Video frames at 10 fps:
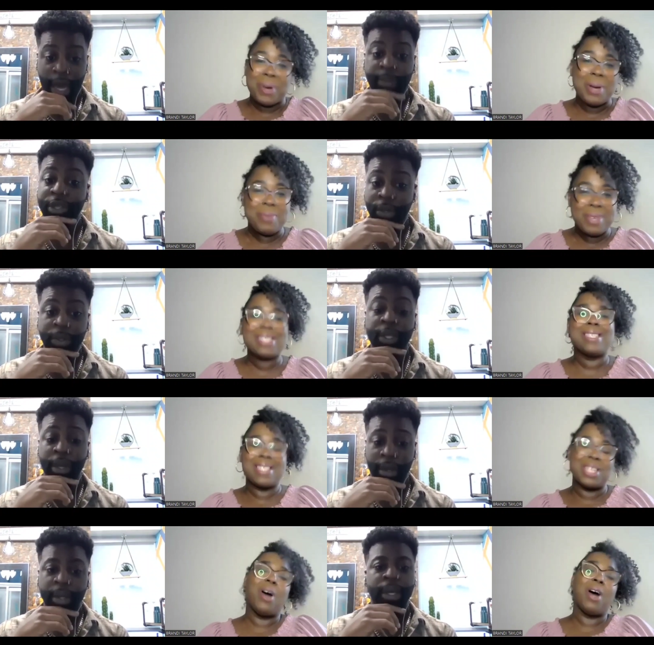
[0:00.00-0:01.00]
Speaker 1: Absolutely,
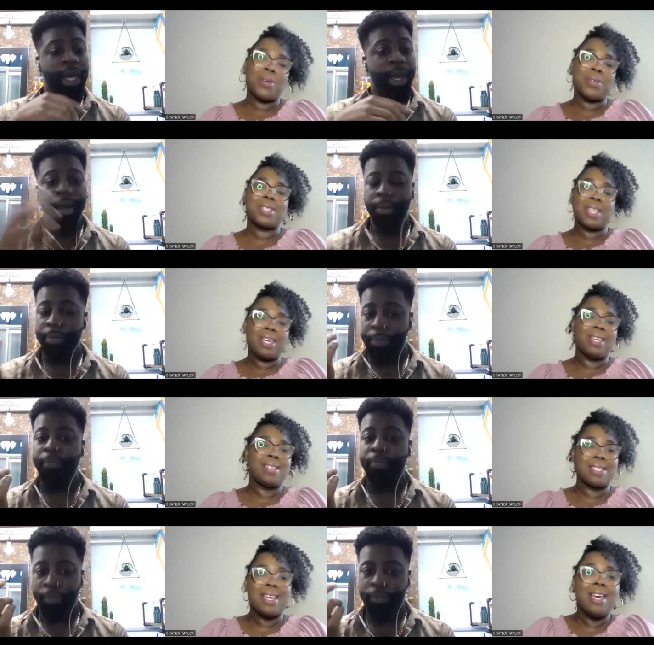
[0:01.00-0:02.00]
and all those
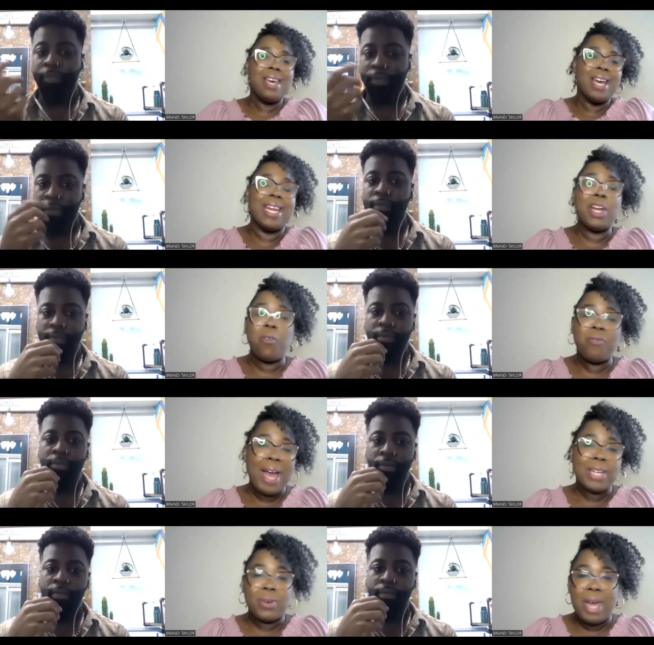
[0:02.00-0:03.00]
things and they don't
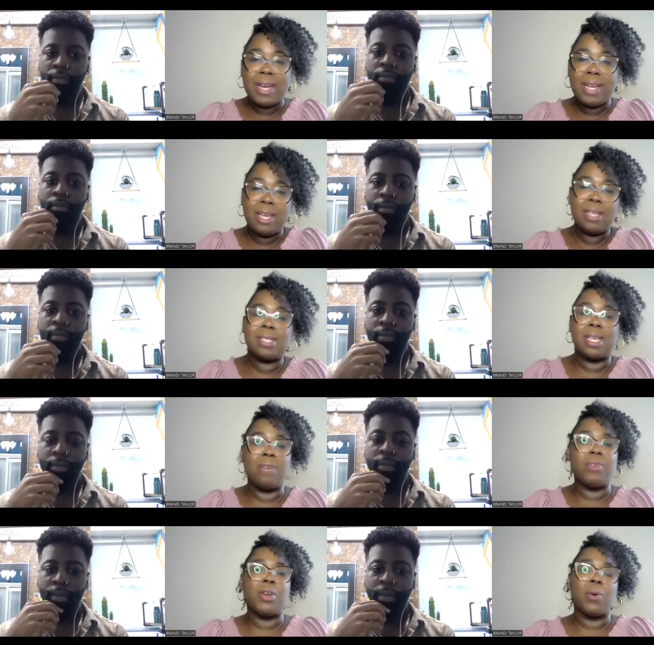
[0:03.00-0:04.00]
factor that into
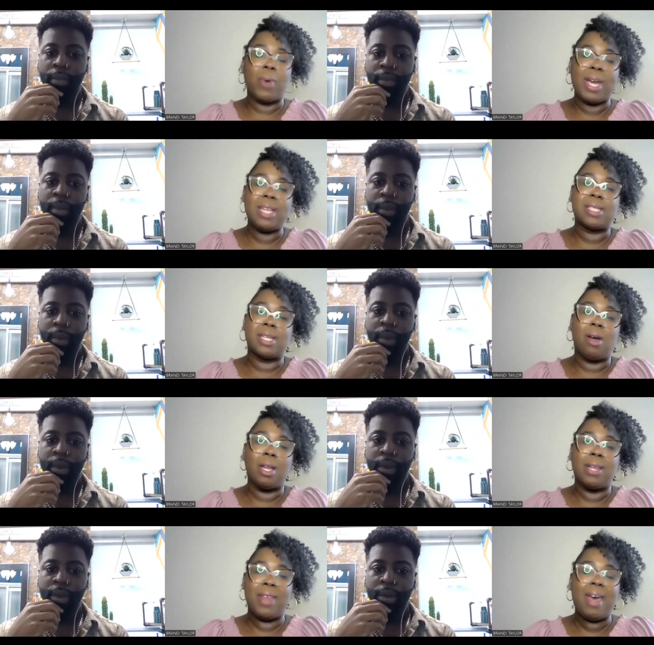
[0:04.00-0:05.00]
even their rates and
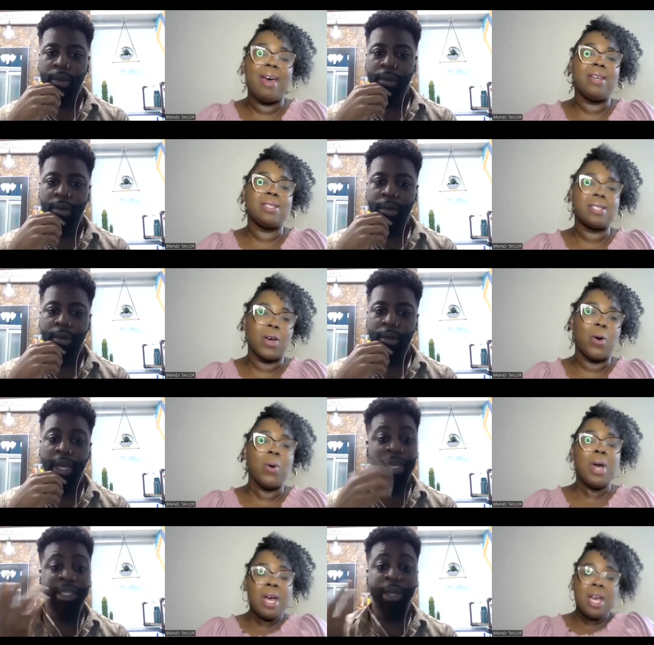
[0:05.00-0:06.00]
all of that. So
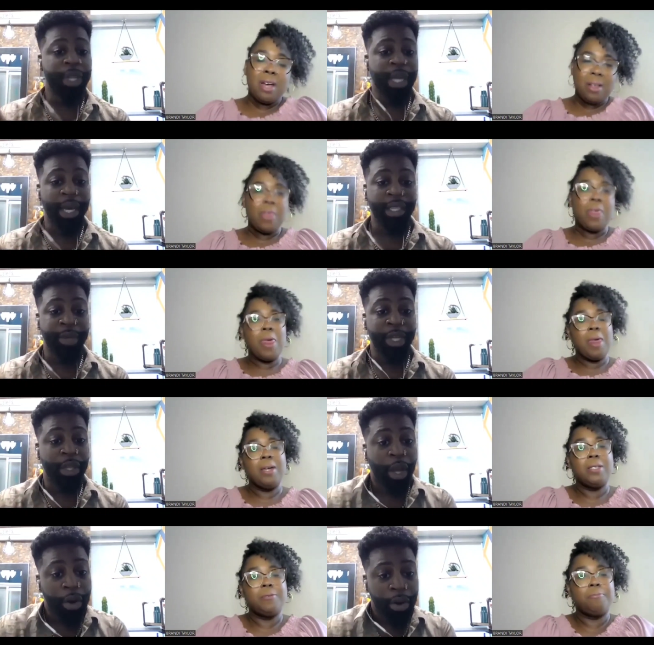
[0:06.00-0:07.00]
and it's
Speaker 2: something that has to be
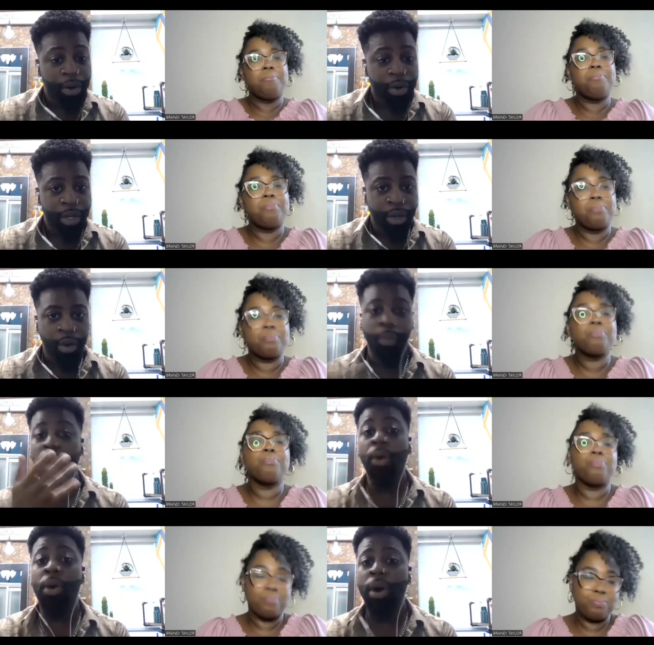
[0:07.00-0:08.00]
learned, you know,
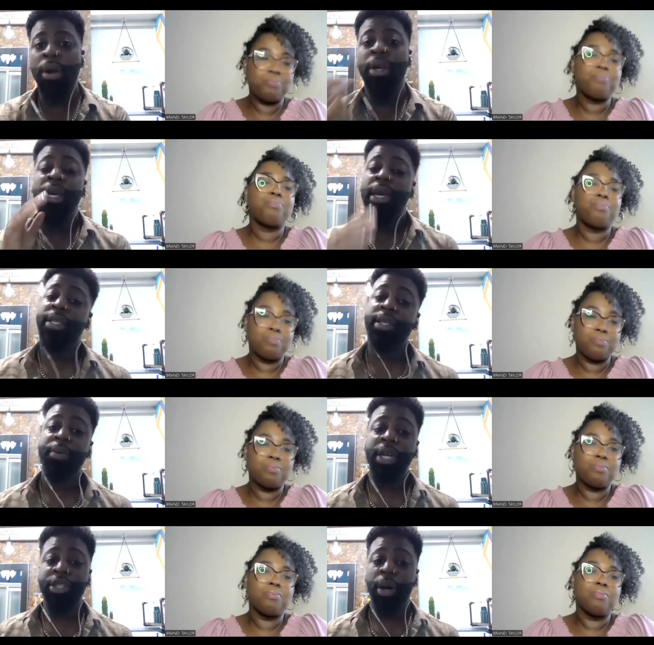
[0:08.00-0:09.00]
or it's something
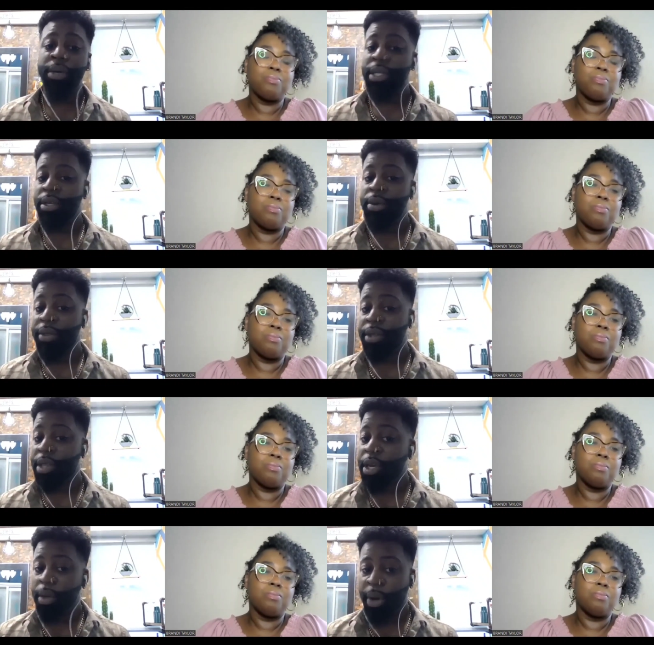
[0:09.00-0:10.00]
that you always say you have to think